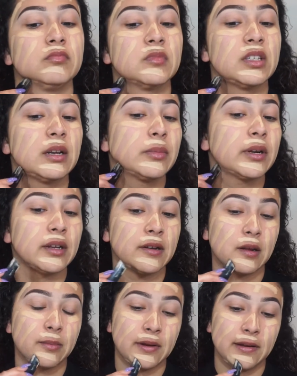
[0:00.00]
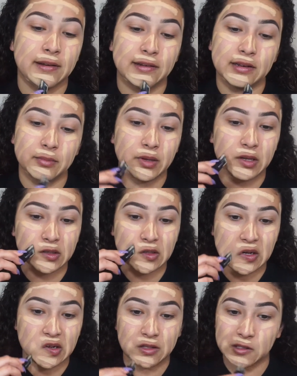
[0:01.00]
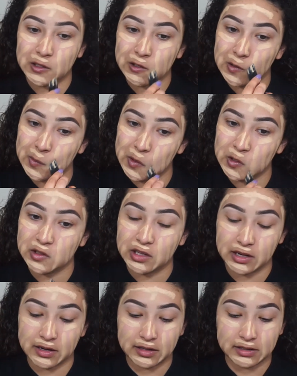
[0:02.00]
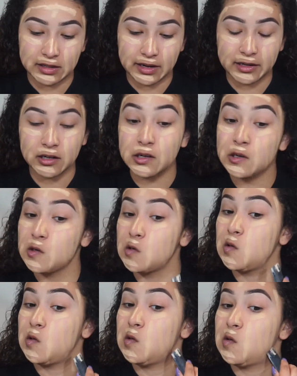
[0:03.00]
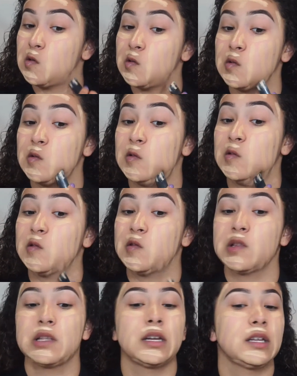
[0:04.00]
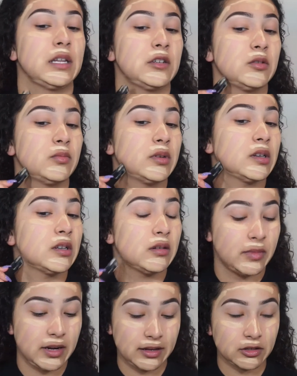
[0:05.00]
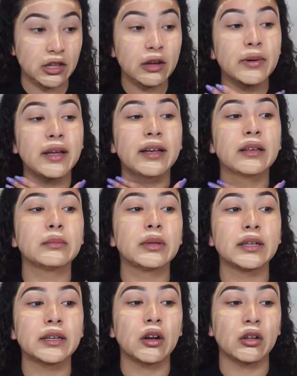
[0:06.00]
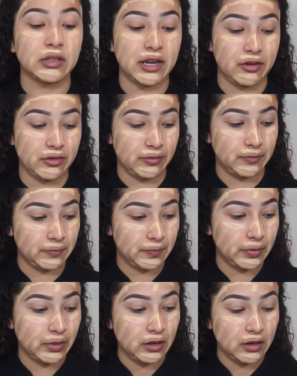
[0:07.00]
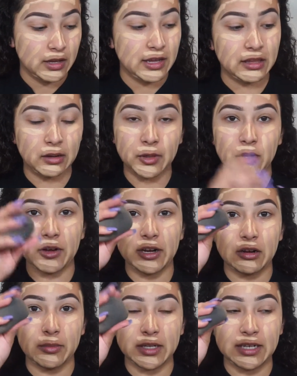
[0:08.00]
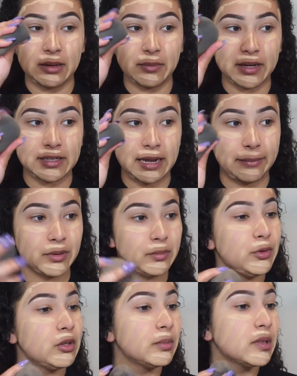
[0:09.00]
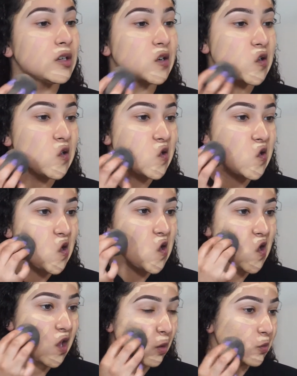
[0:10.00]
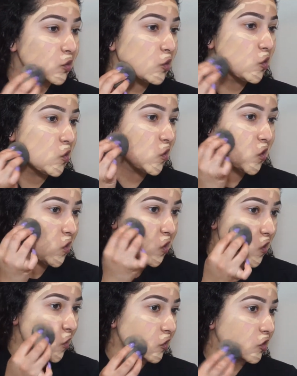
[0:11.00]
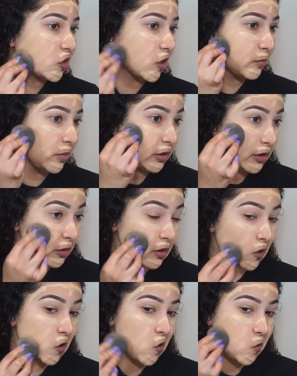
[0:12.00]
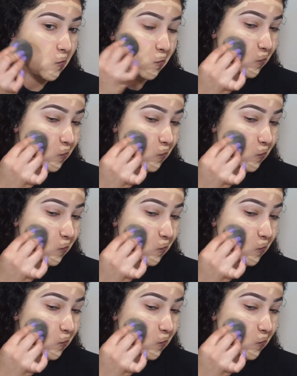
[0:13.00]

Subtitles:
And I bring it down my neck because since I did mention that it is lighter, I like to bring it down my neck. So that way I can blend it all down. And then I'm going to go ahead and I'm going to take my damp beauty blender. And I'm just going to go in and start blending that out.